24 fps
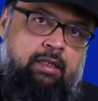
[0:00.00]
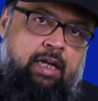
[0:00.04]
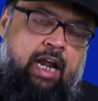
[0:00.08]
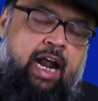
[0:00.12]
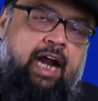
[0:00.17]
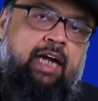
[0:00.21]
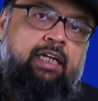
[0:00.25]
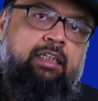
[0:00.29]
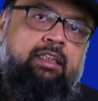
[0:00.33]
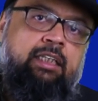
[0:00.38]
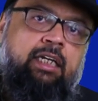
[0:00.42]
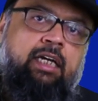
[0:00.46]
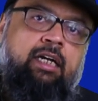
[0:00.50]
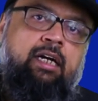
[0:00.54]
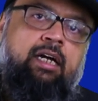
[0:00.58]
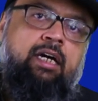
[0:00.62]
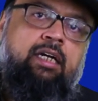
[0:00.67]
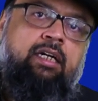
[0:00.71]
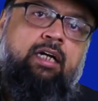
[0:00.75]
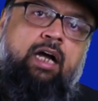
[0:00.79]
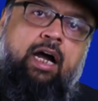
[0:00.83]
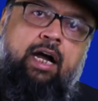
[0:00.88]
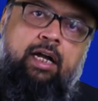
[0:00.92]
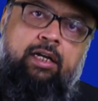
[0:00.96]
and there
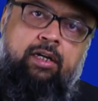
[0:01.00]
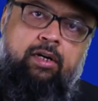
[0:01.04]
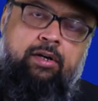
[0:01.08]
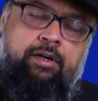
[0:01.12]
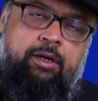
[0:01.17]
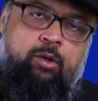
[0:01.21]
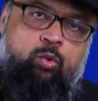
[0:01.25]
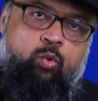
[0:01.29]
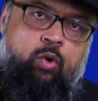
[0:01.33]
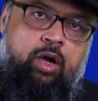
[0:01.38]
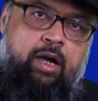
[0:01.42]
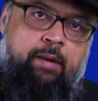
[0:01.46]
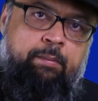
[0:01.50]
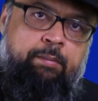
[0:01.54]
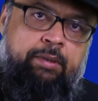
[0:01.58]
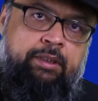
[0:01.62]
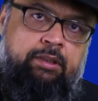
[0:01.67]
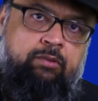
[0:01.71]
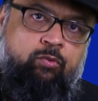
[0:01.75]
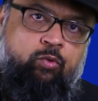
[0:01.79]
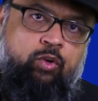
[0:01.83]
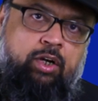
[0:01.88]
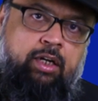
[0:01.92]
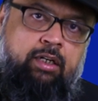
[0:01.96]
are higher
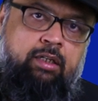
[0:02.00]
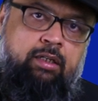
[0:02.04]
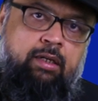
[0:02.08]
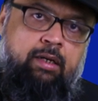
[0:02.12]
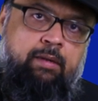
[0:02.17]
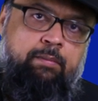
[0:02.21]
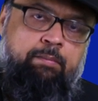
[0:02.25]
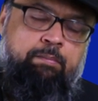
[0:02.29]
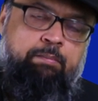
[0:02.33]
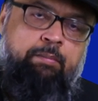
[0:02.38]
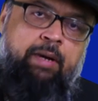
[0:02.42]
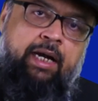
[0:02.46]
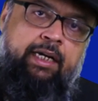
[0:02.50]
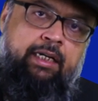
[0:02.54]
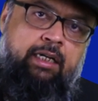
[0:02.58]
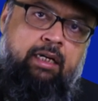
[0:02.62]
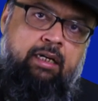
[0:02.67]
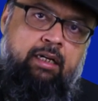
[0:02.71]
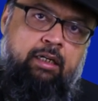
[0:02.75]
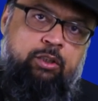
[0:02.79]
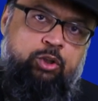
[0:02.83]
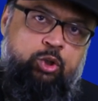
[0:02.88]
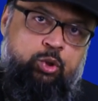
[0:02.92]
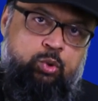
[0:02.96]
requirements for
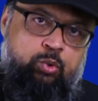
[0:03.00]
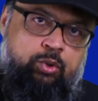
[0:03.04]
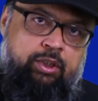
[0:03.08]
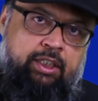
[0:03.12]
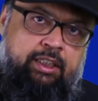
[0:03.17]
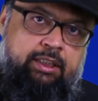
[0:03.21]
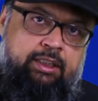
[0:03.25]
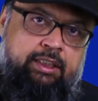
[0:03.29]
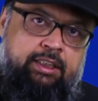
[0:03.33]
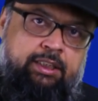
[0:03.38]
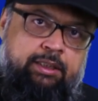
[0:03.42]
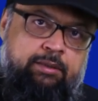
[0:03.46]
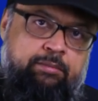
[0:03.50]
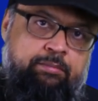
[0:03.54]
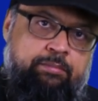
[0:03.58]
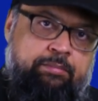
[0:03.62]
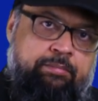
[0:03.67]
medical students.